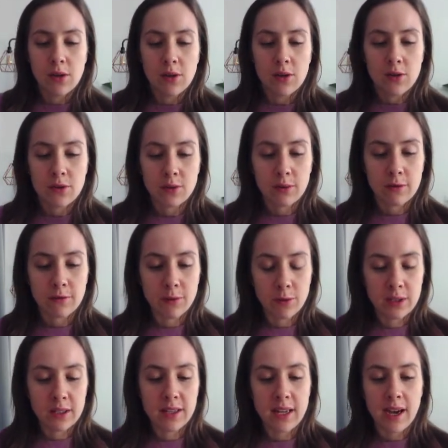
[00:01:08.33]
So a
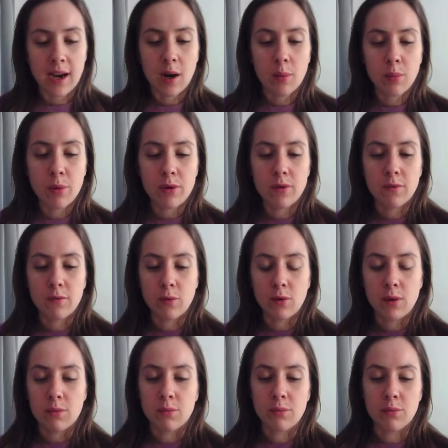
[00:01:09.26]
fall in the output of
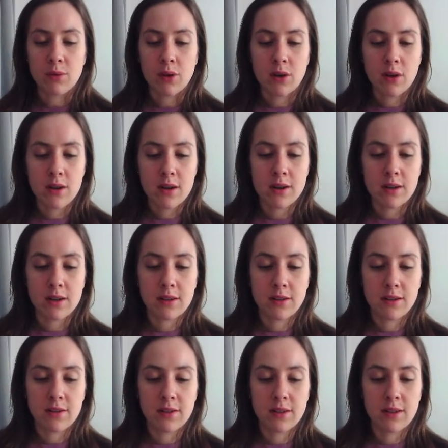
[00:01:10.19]
one
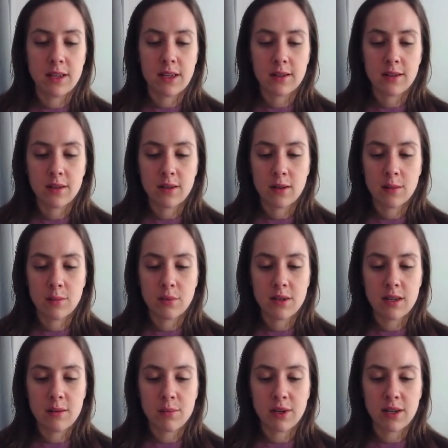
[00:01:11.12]
product is
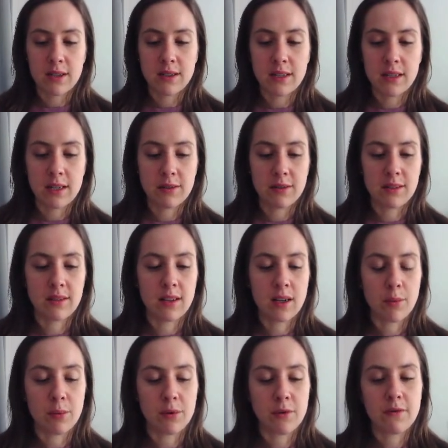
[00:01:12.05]
accompanied by a decrease in the
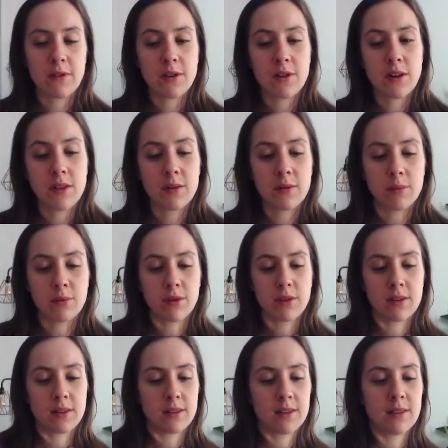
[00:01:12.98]
output of another
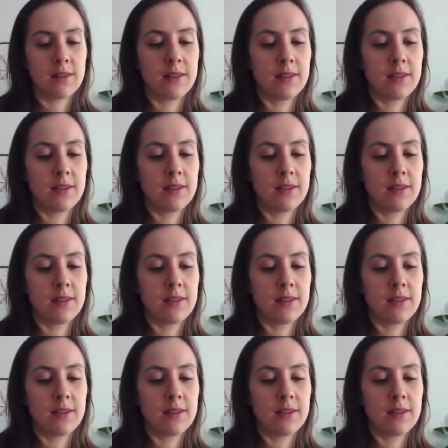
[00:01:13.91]
product.